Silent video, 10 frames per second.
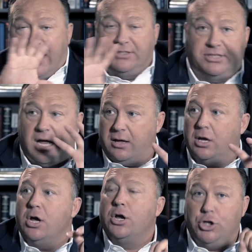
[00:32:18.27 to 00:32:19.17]
and stuff,
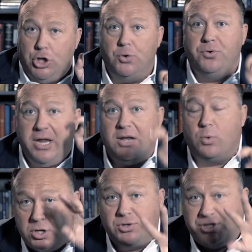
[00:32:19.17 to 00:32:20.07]

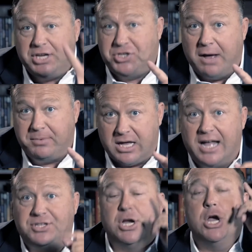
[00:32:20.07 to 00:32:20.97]
when you see jump
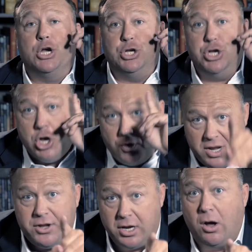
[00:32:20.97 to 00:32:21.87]
cuts, you
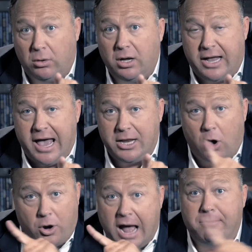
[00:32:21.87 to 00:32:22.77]
need to go look at it
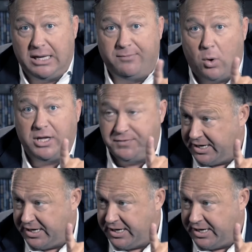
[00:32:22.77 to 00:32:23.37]
or not believe what you've